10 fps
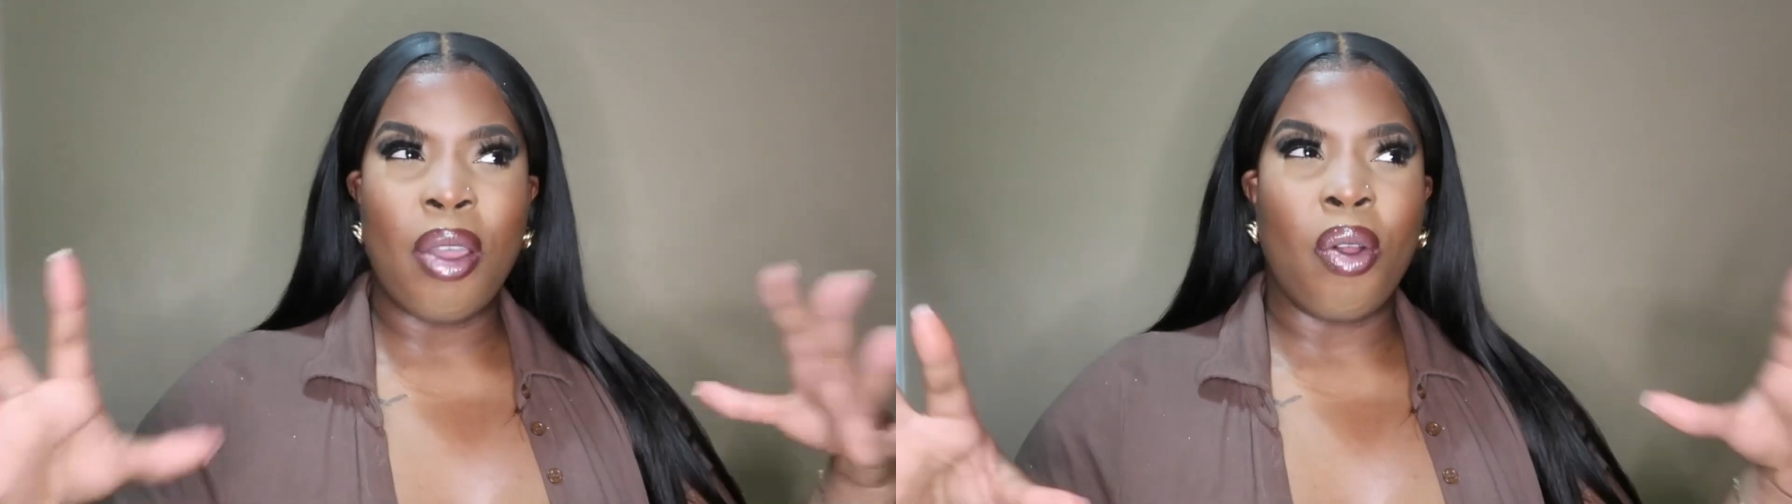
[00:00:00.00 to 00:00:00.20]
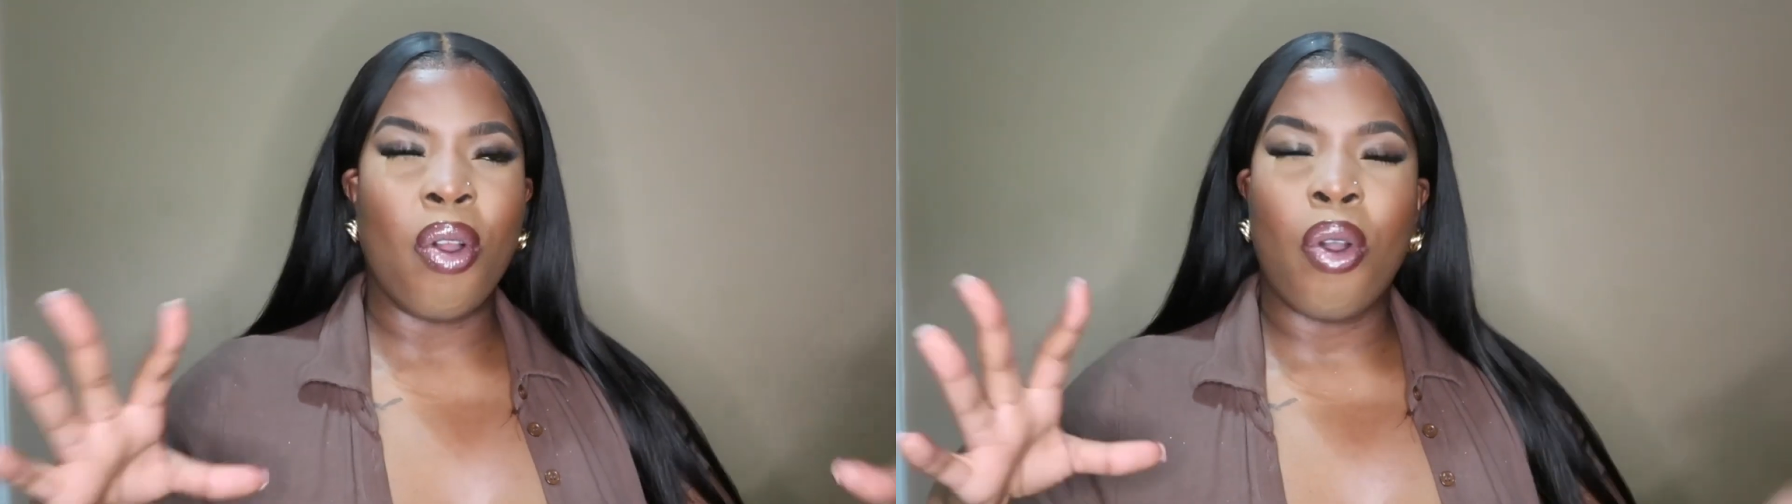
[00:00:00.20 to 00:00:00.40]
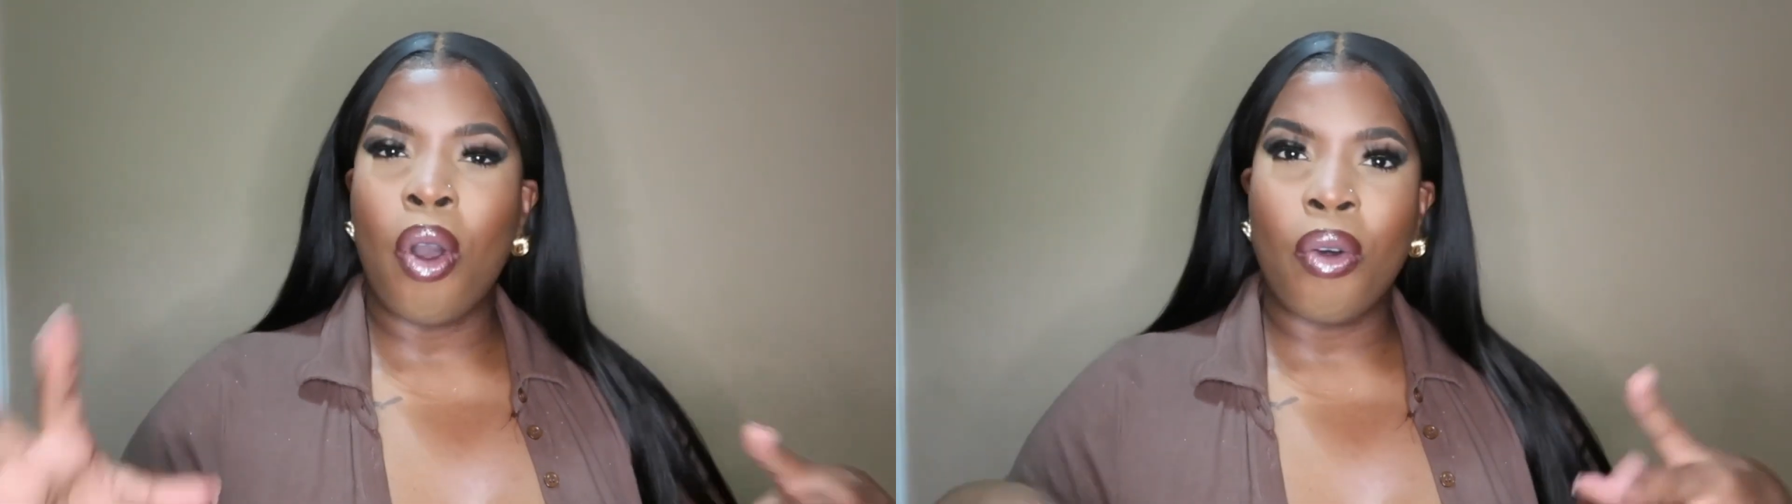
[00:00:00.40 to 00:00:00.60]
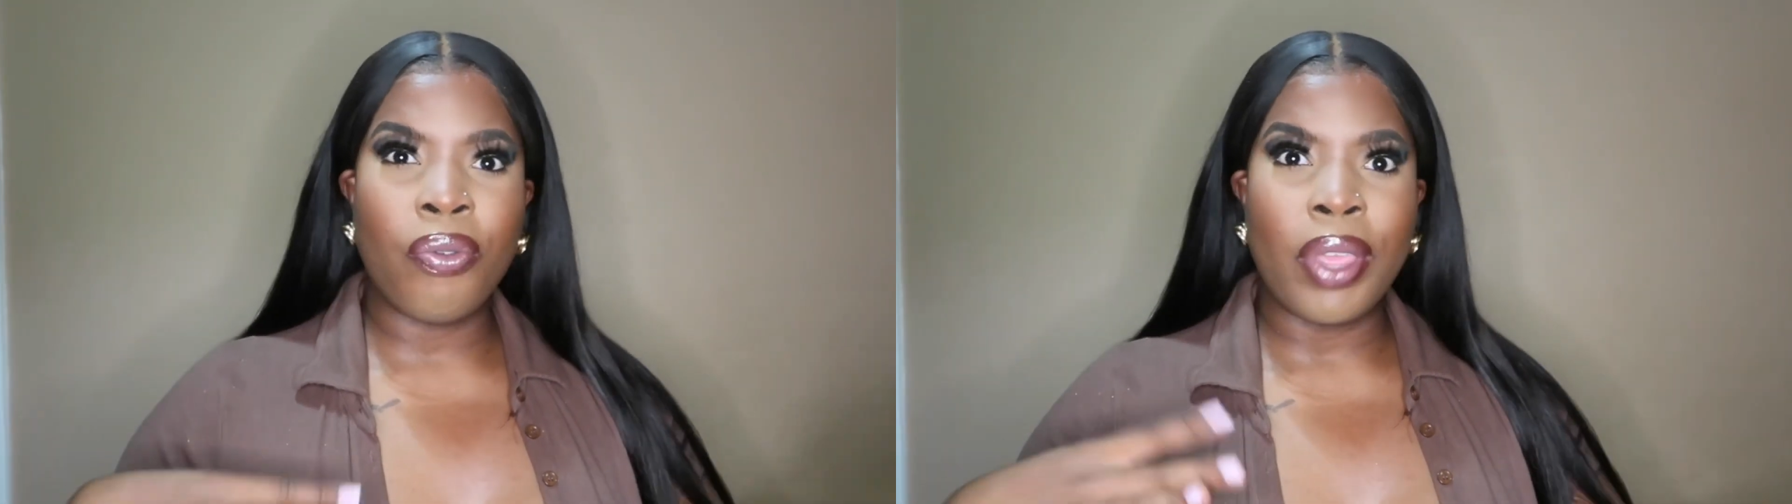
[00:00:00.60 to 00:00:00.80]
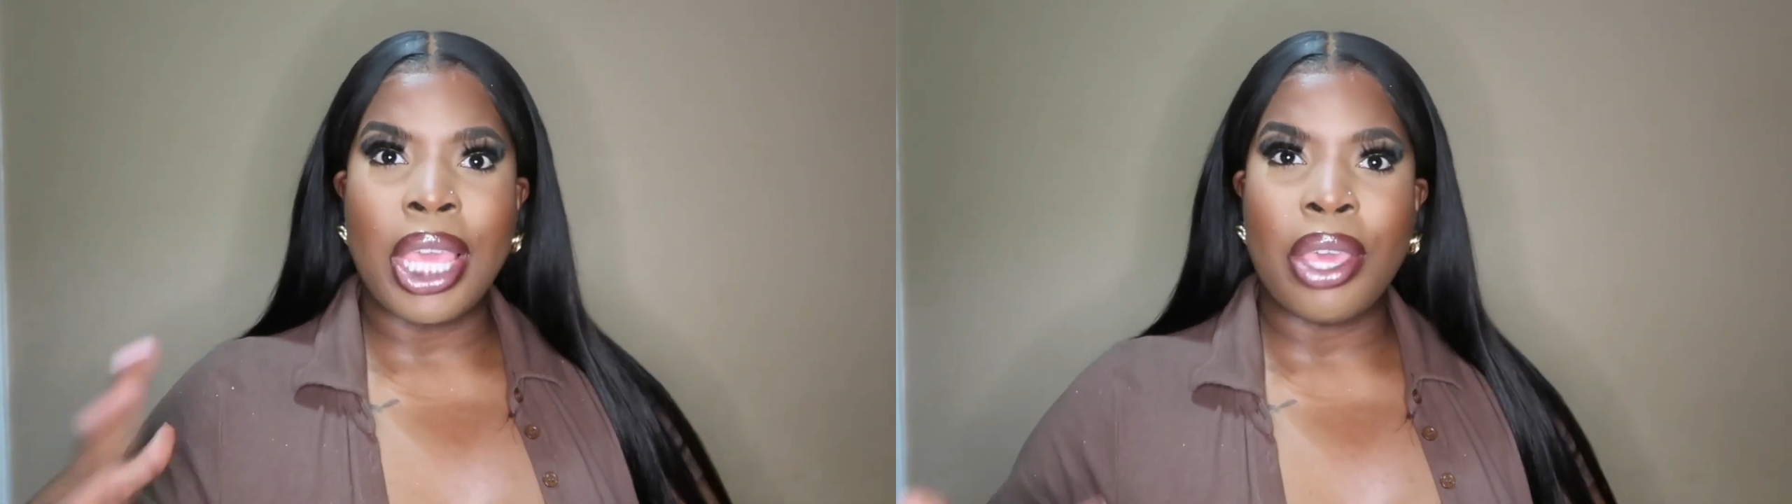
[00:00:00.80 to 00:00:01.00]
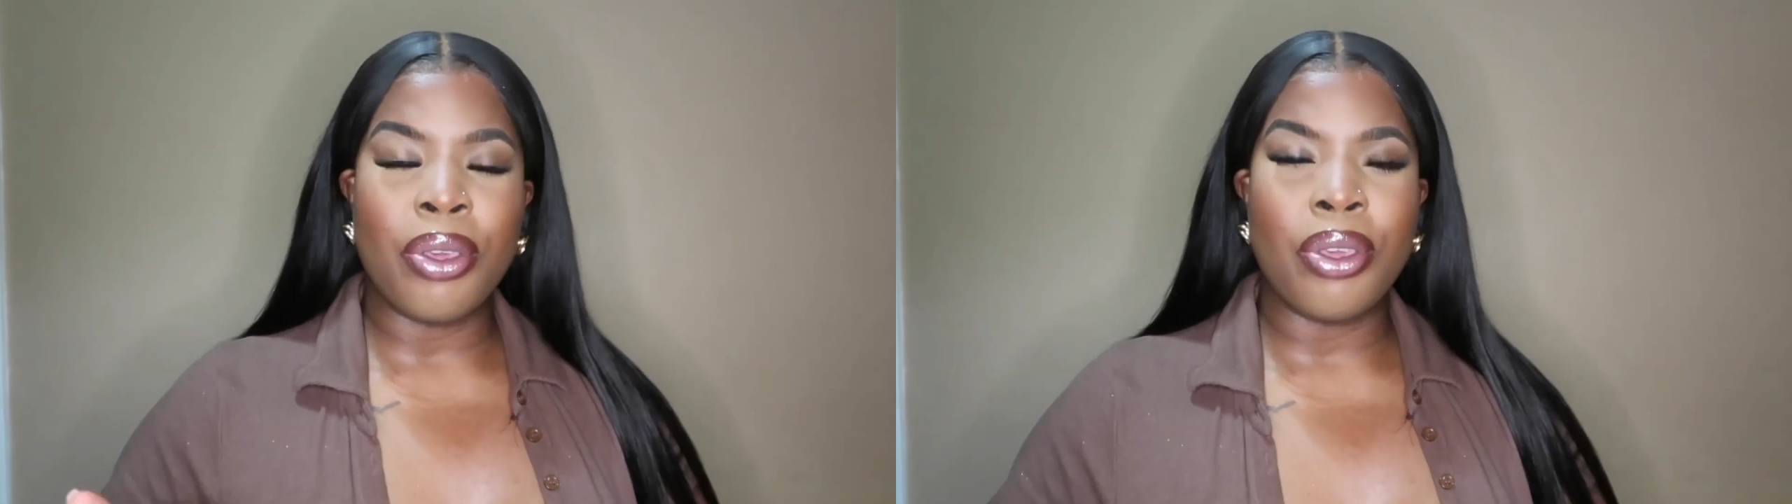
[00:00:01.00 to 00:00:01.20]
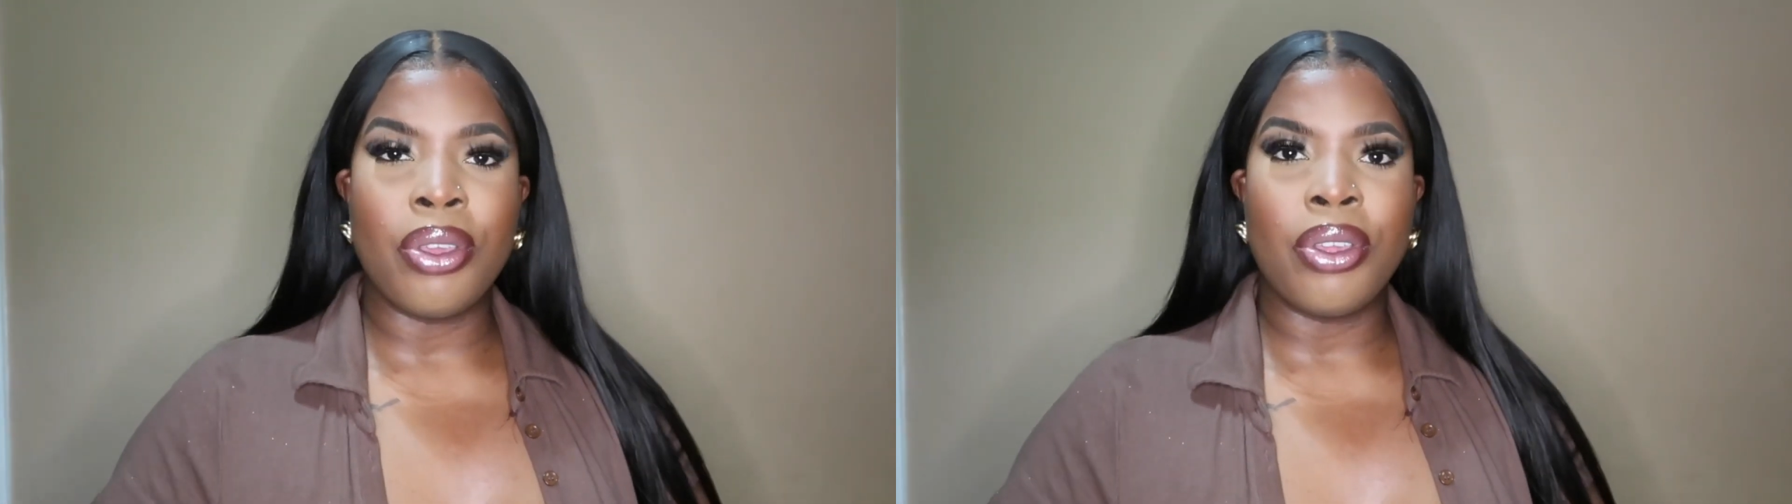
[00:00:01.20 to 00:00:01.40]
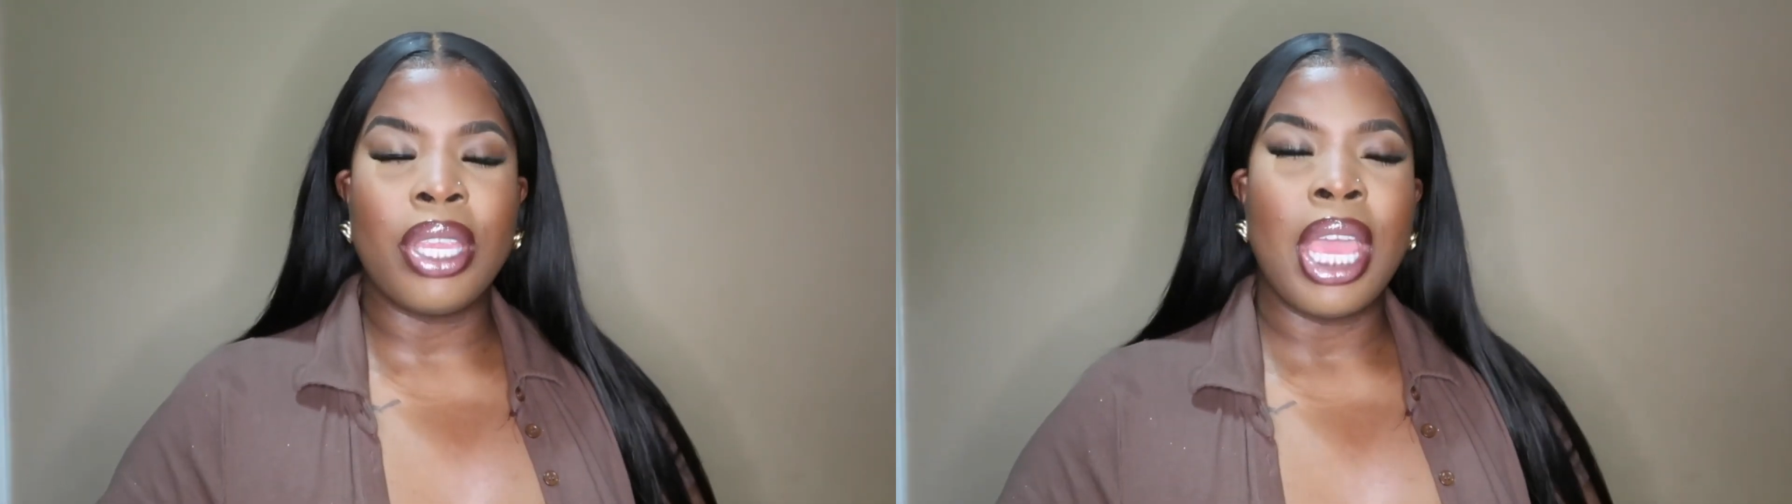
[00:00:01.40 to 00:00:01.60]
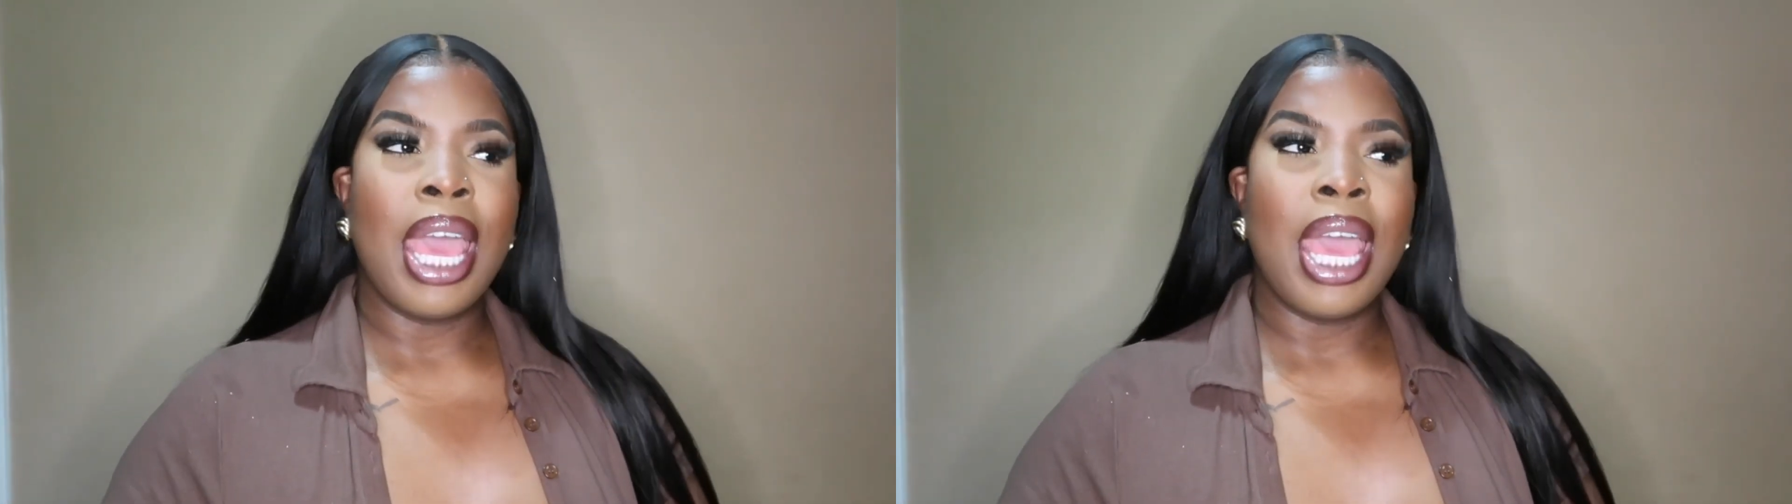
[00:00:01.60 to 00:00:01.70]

or a coffee oud,